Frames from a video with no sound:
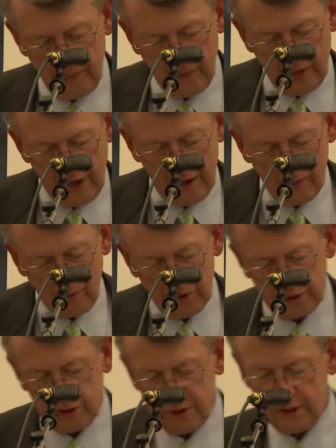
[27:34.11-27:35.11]
"That
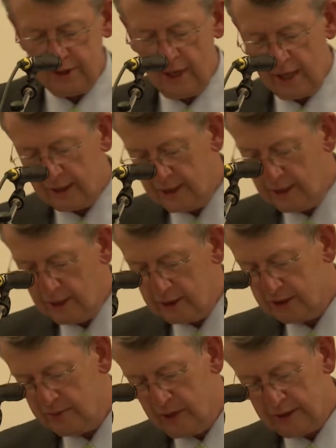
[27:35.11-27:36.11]
which does not kill
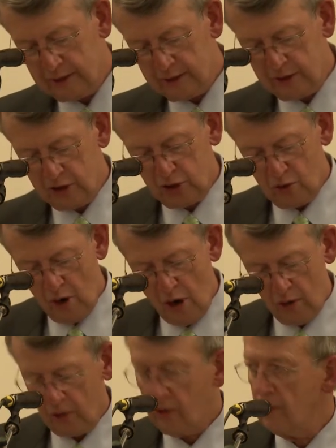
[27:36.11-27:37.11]
us makes us
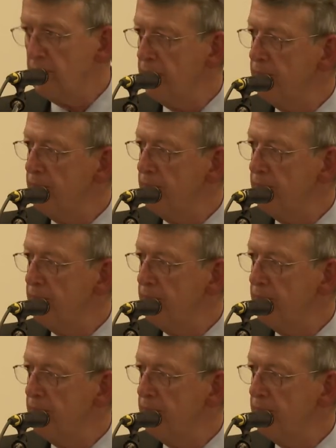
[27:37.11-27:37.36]
stronger."